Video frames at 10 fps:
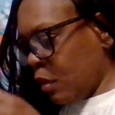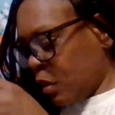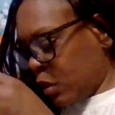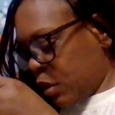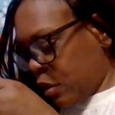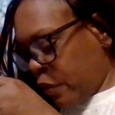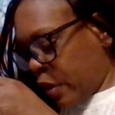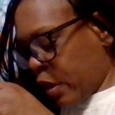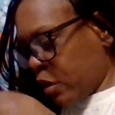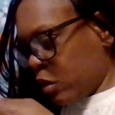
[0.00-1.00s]
let's see if i
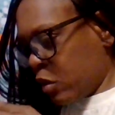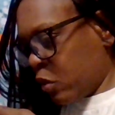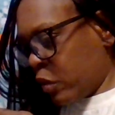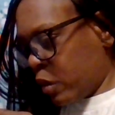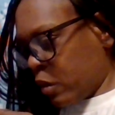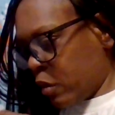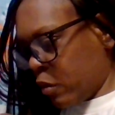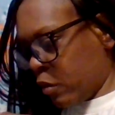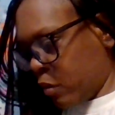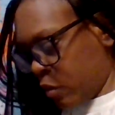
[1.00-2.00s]
can do it
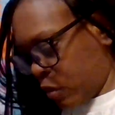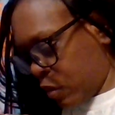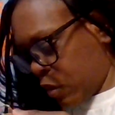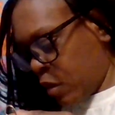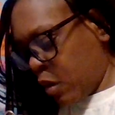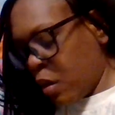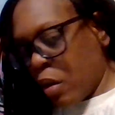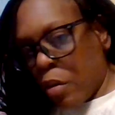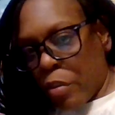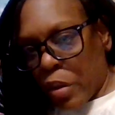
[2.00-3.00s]

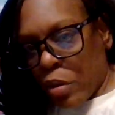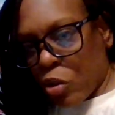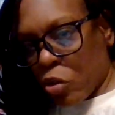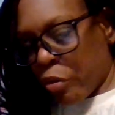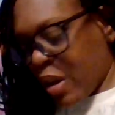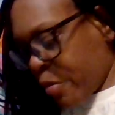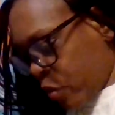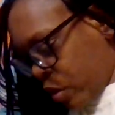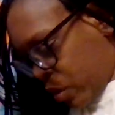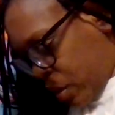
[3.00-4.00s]
but the strap
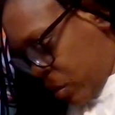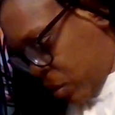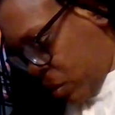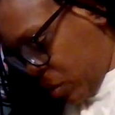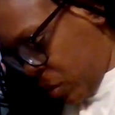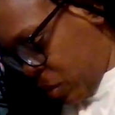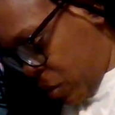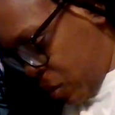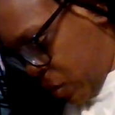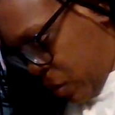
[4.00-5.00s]
on like this
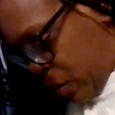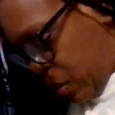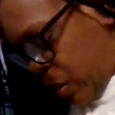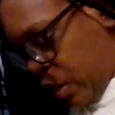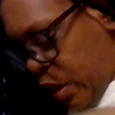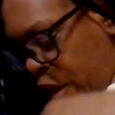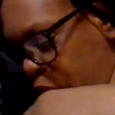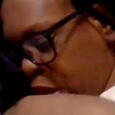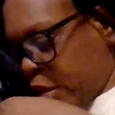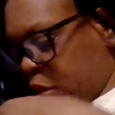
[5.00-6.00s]

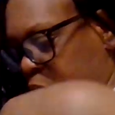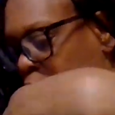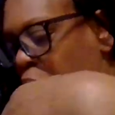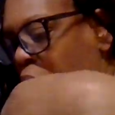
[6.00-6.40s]
yes